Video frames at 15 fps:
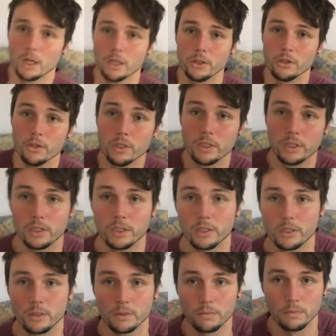I'll
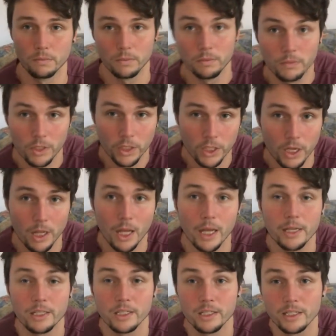use the Gel
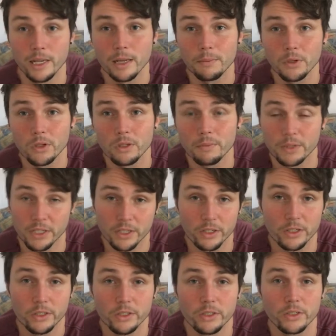Light as an example
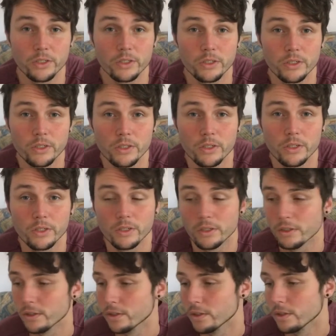because
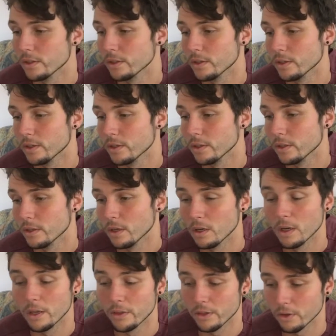
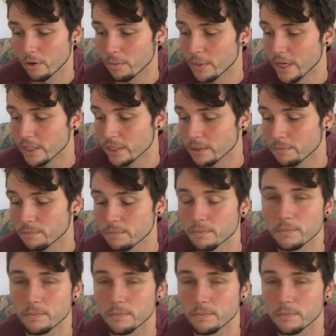I think they're amazing.